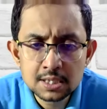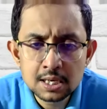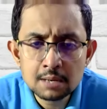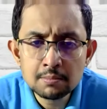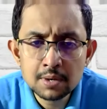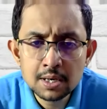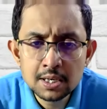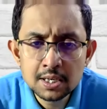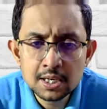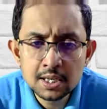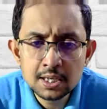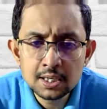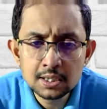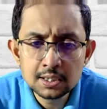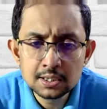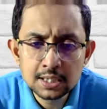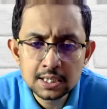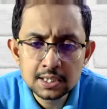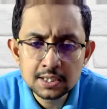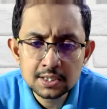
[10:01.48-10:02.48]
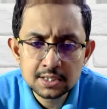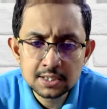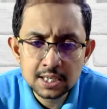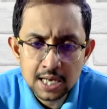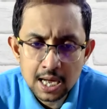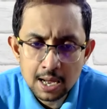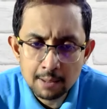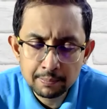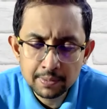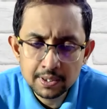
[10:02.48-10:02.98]
some internal things
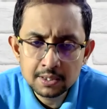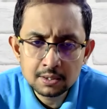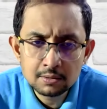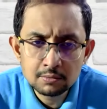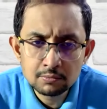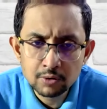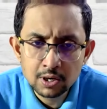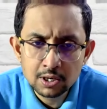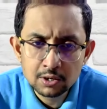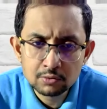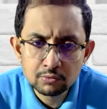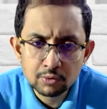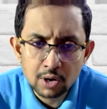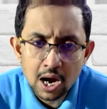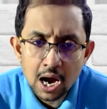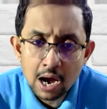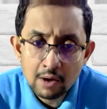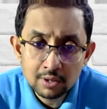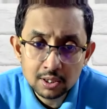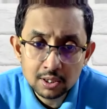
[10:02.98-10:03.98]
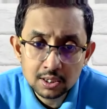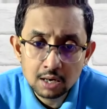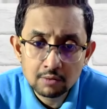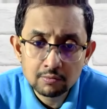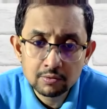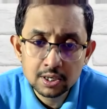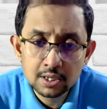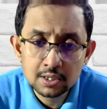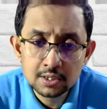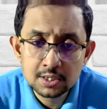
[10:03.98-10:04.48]
that happen, what I will
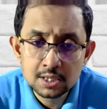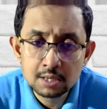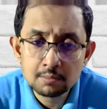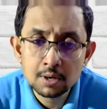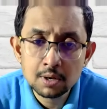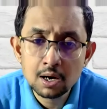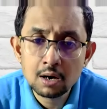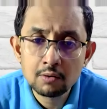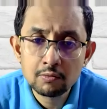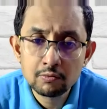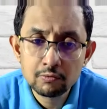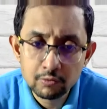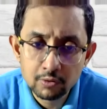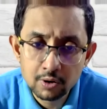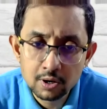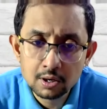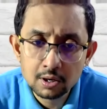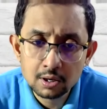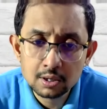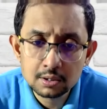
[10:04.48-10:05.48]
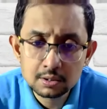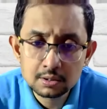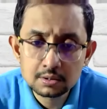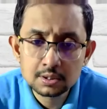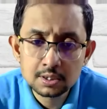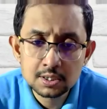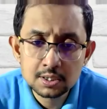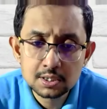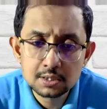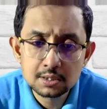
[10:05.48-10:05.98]
cover in some of
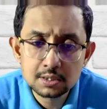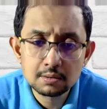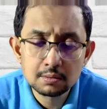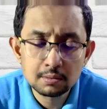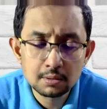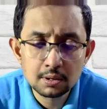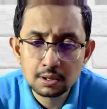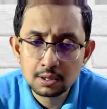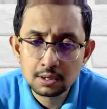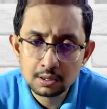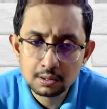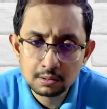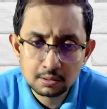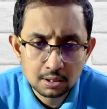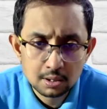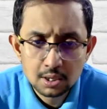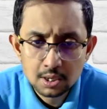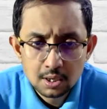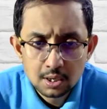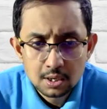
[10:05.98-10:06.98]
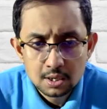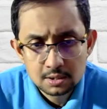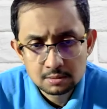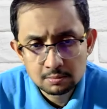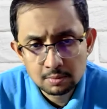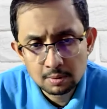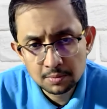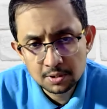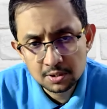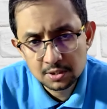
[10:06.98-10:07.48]

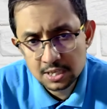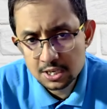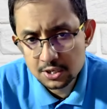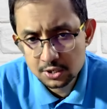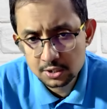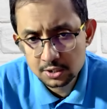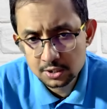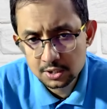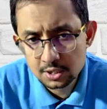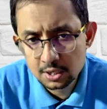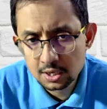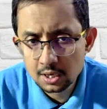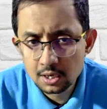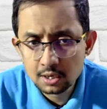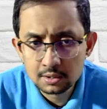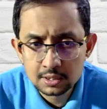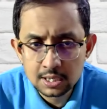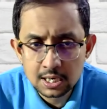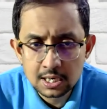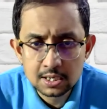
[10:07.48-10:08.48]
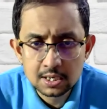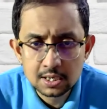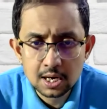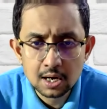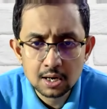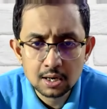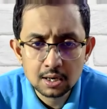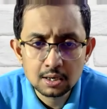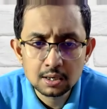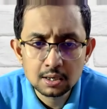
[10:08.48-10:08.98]
the sessions
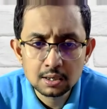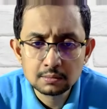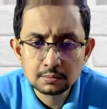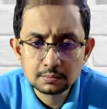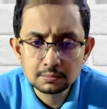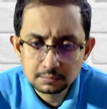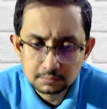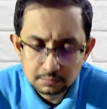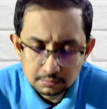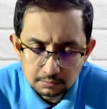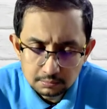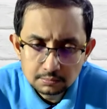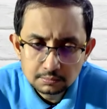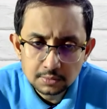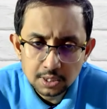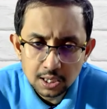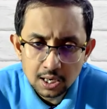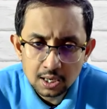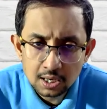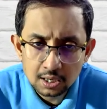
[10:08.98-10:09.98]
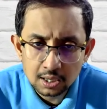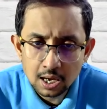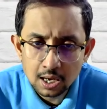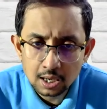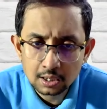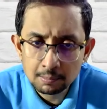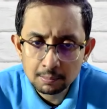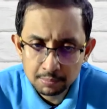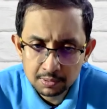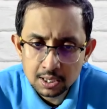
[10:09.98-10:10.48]
that are
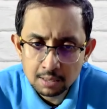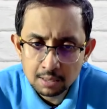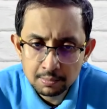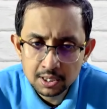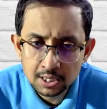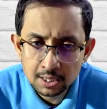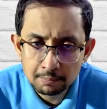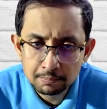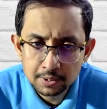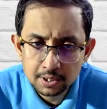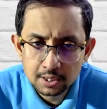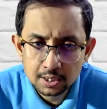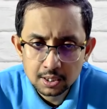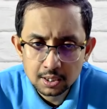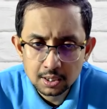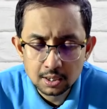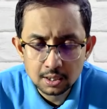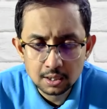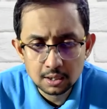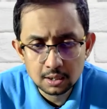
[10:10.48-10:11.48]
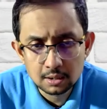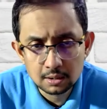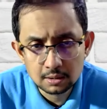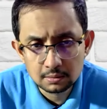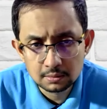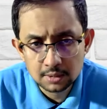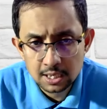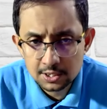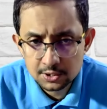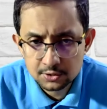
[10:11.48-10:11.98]
coming up
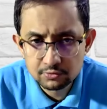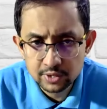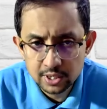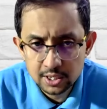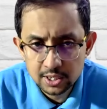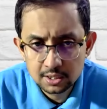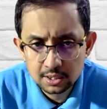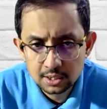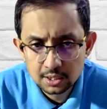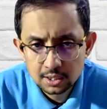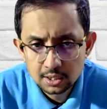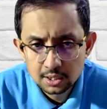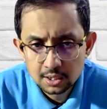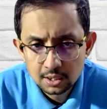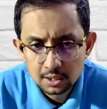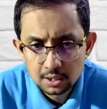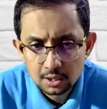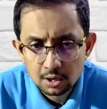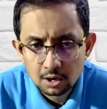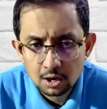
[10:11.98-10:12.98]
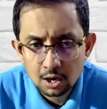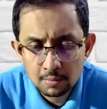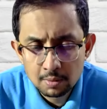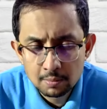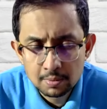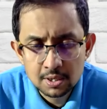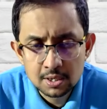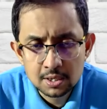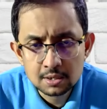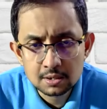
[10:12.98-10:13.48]
next week, or
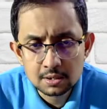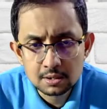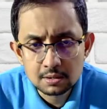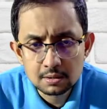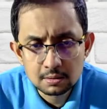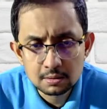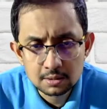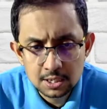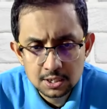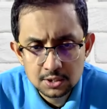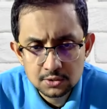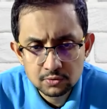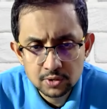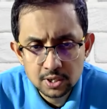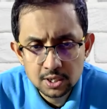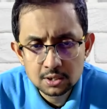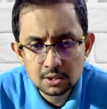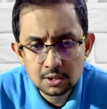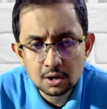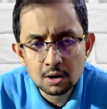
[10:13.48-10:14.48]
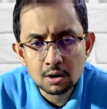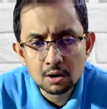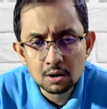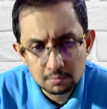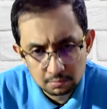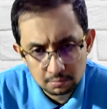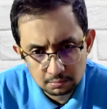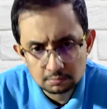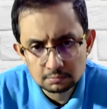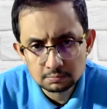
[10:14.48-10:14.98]
maybe this week,
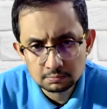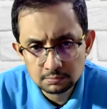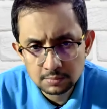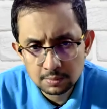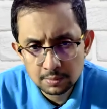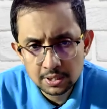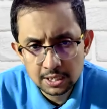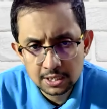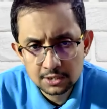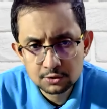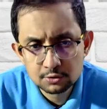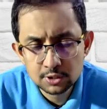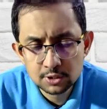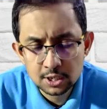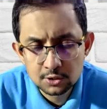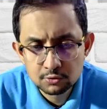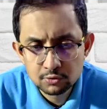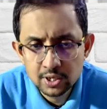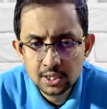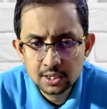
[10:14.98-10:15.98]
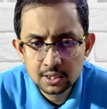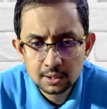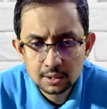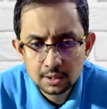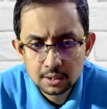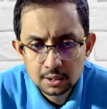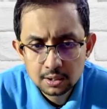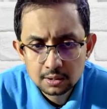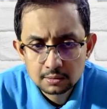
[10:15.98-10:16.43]
or maybe next to next week,